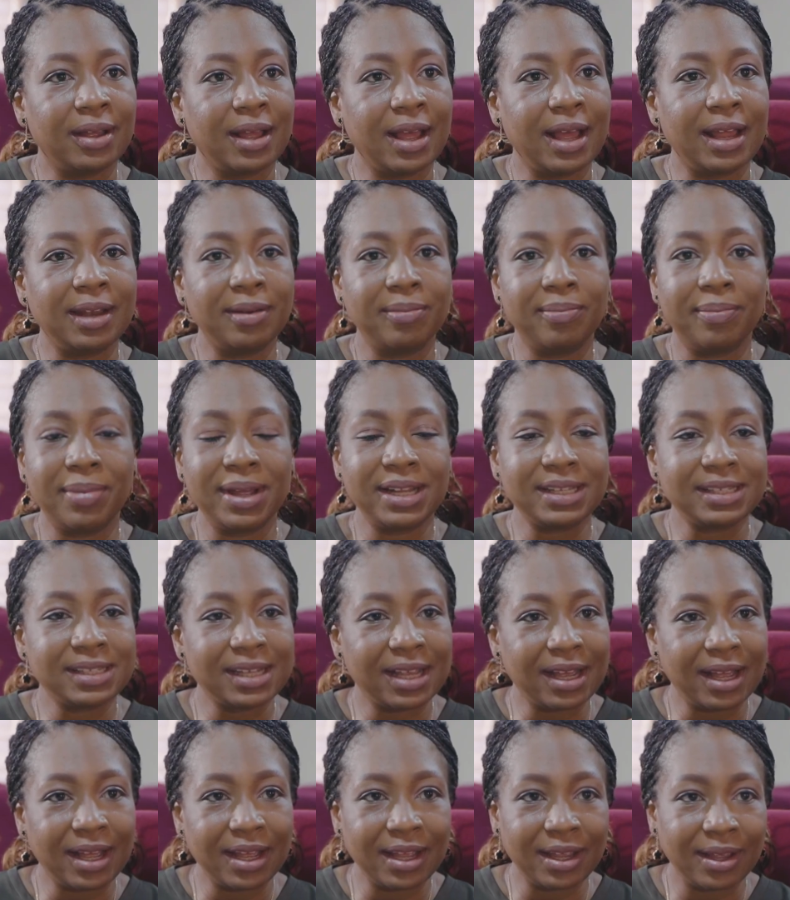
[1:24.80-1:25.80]
and
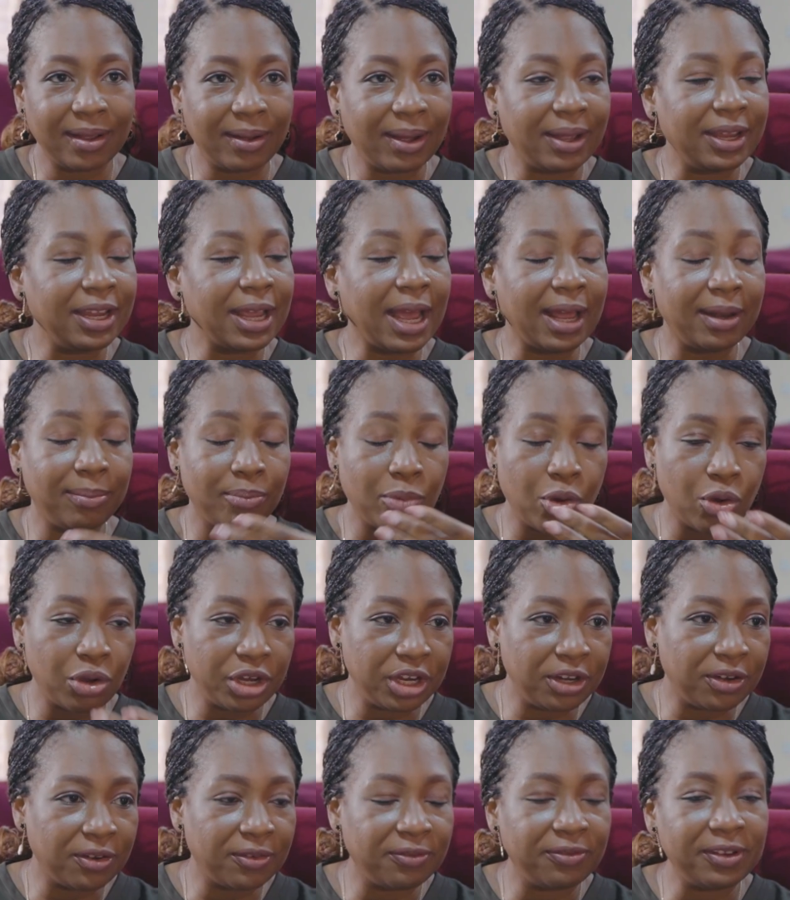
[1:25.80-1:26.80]
better and more
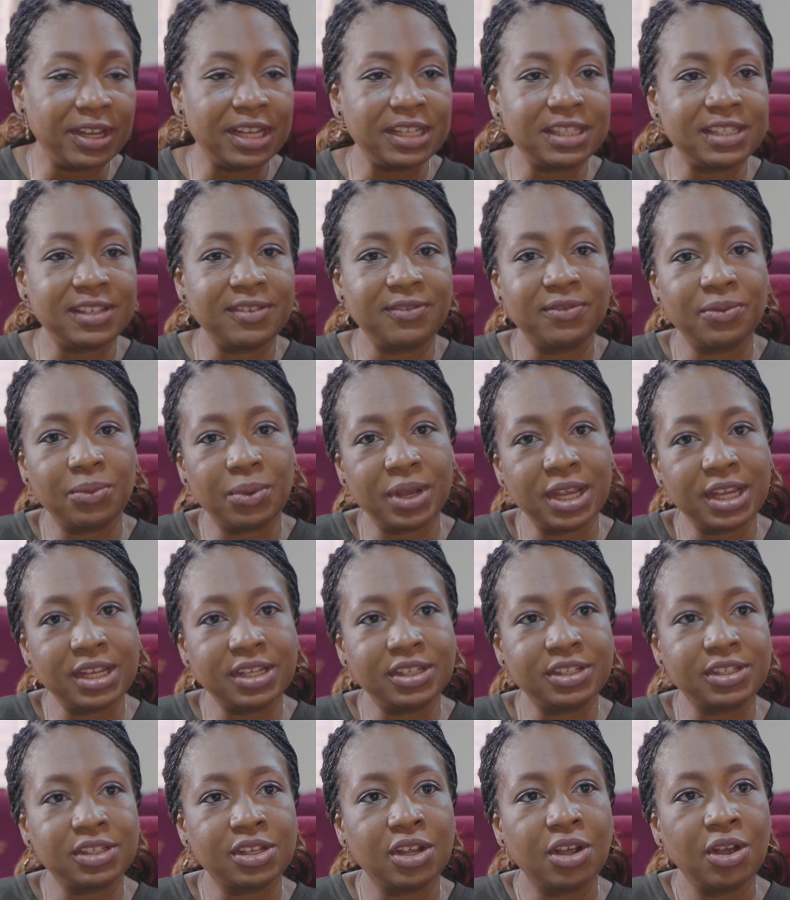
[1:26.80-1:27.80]
innovative
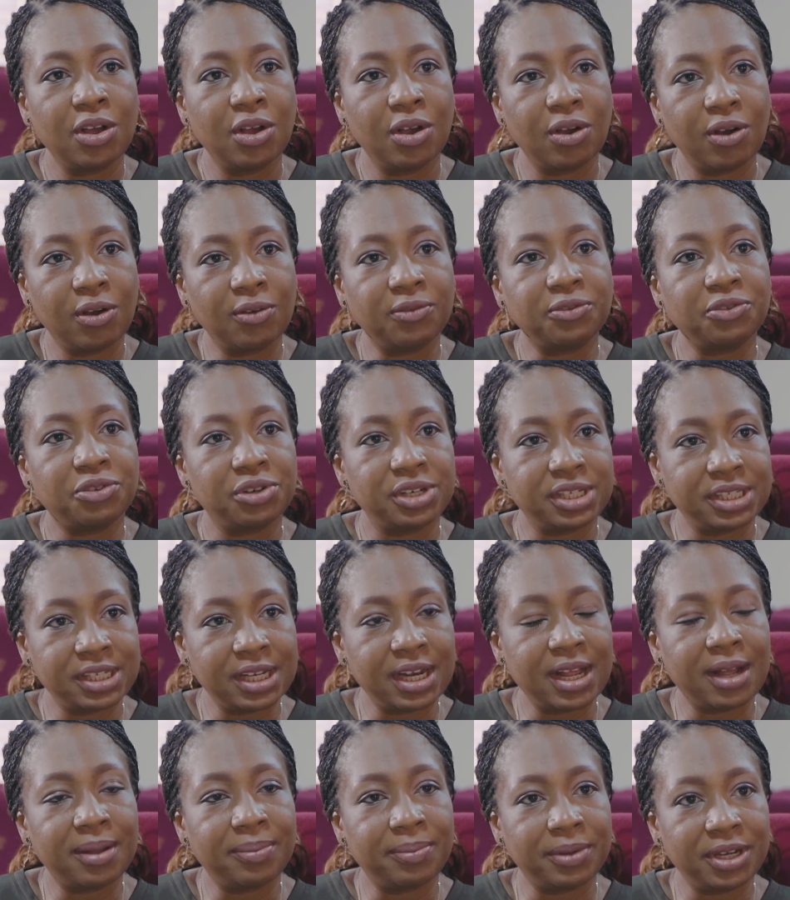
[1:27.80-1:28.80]
ways of treating our